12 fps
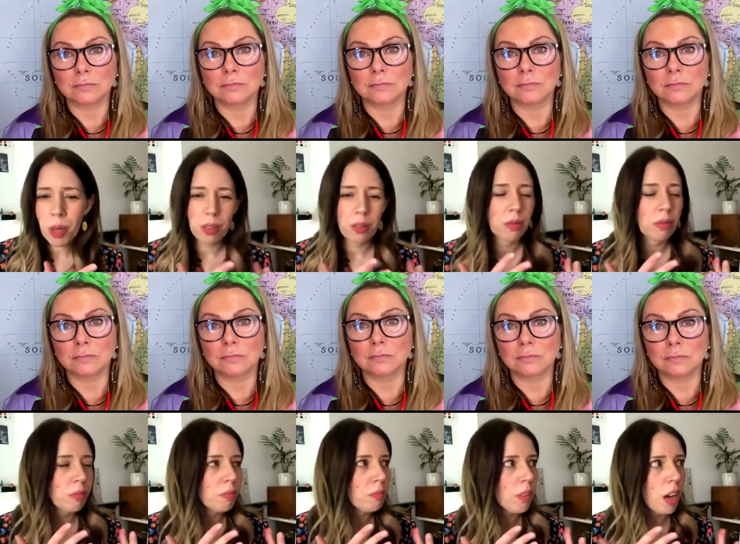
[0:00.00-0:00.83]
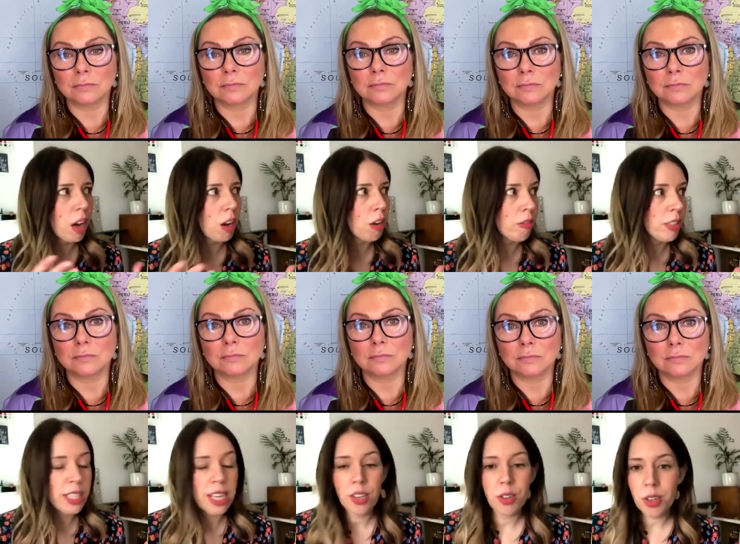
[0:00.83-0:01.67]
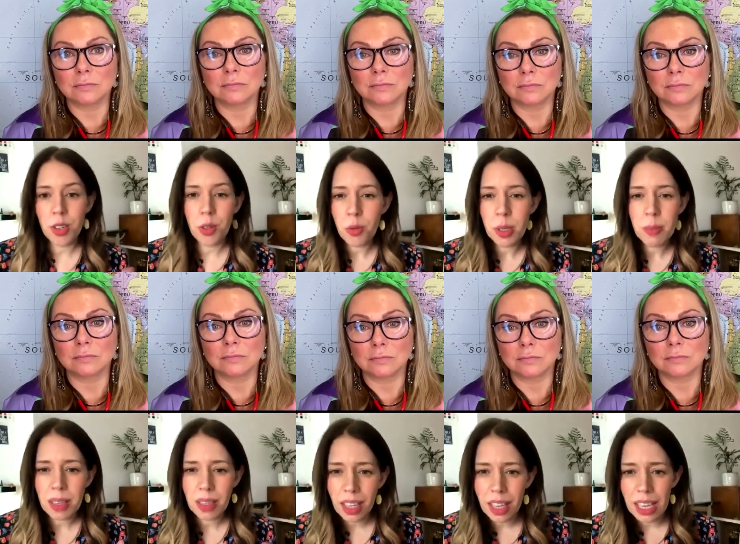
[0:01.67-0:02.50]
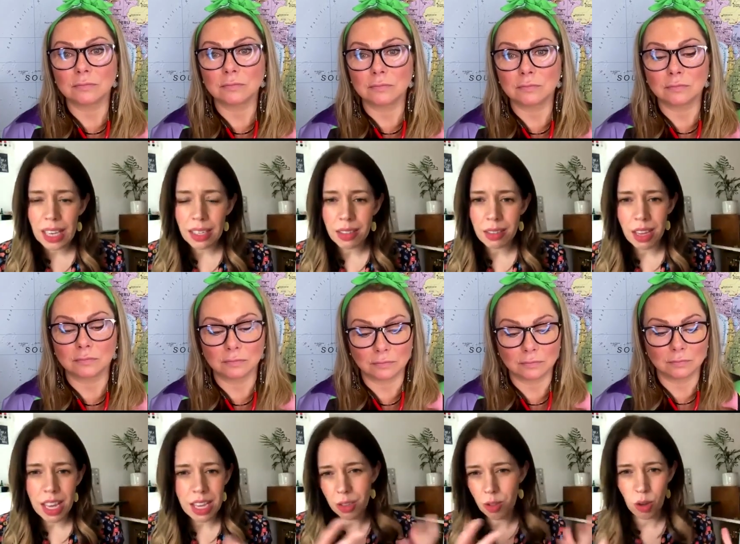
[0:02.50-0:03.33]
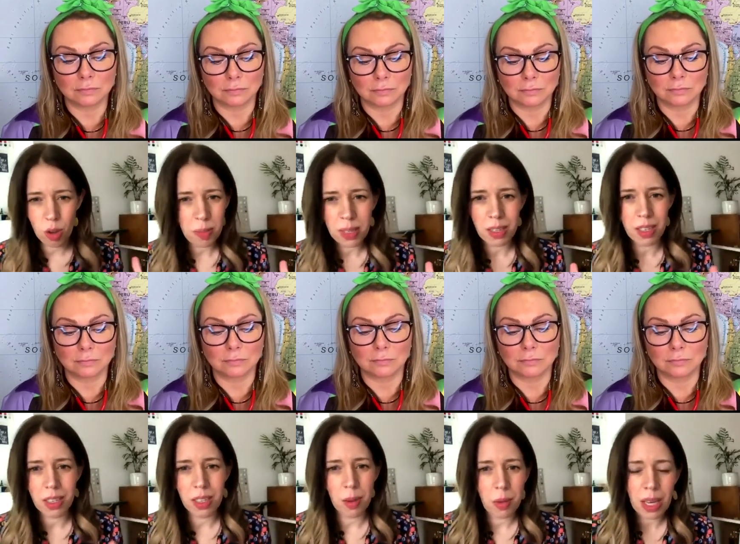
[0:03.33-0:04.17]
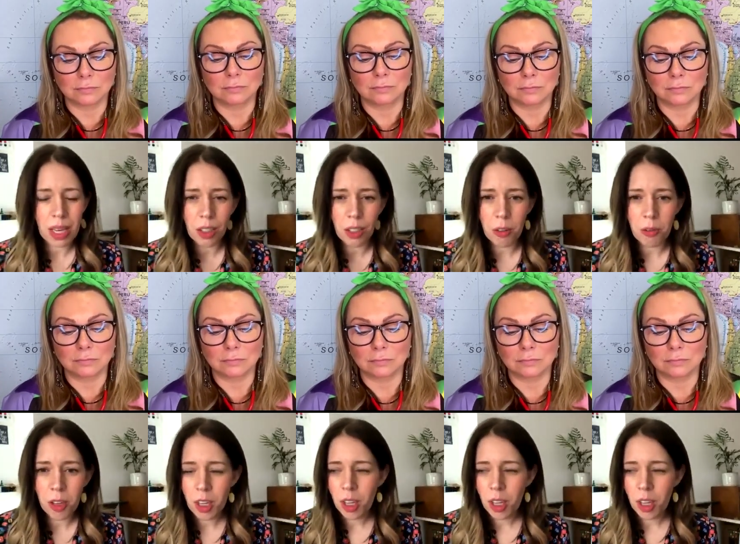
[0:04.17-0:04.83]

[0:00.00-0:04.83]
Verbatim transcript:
Speaker 1: well our intention has always been that it's it's not a business that we're kind of